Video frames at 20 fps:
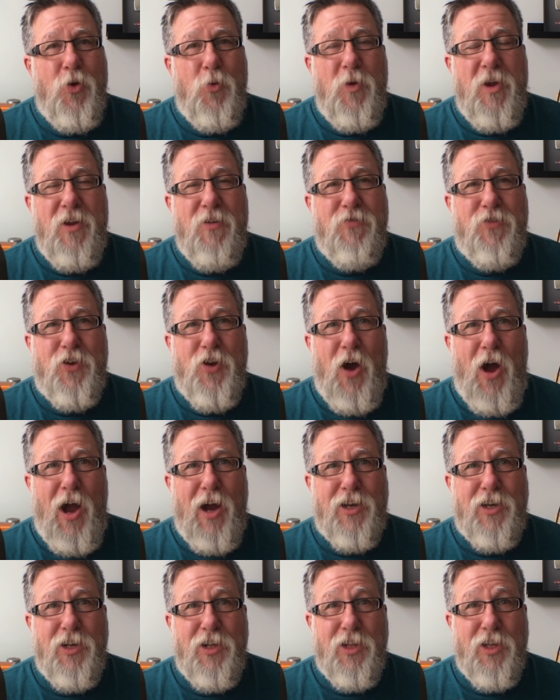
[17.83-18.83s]
We've
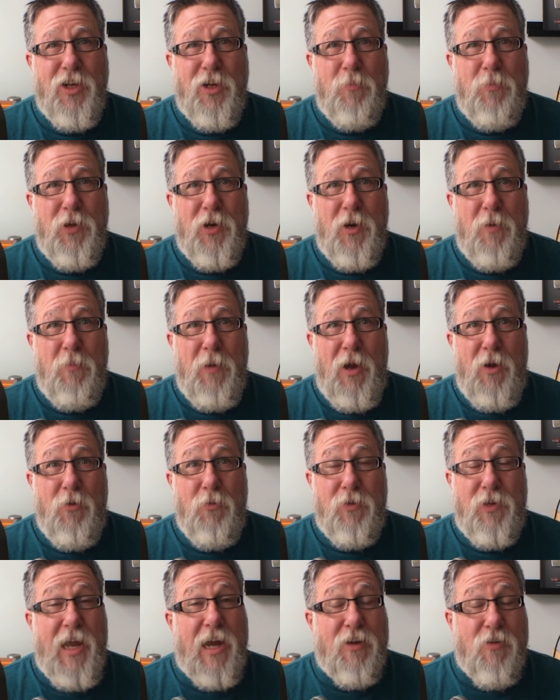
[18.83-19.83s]
talked a little bit
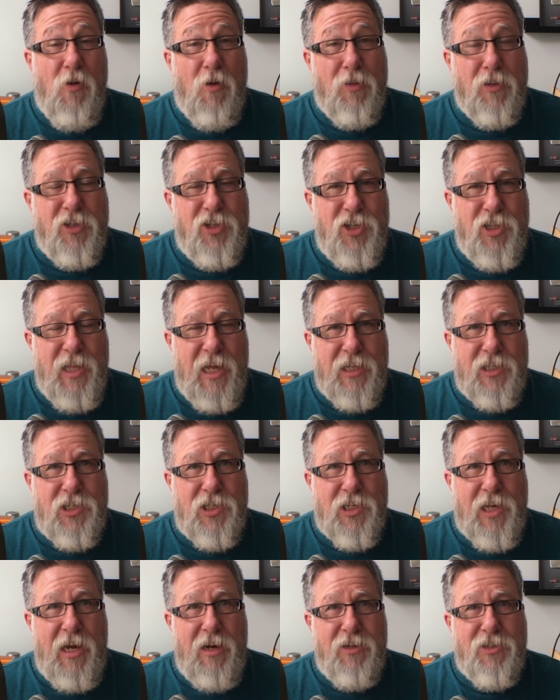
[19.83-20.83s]
about technology that
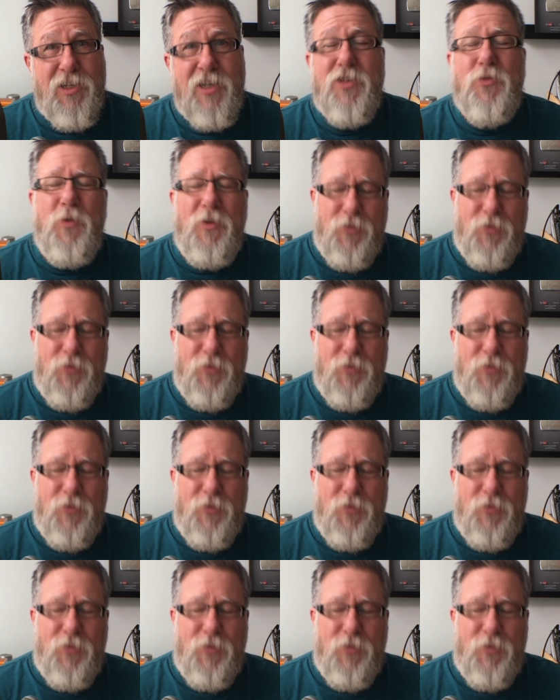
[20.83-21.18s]
scares us.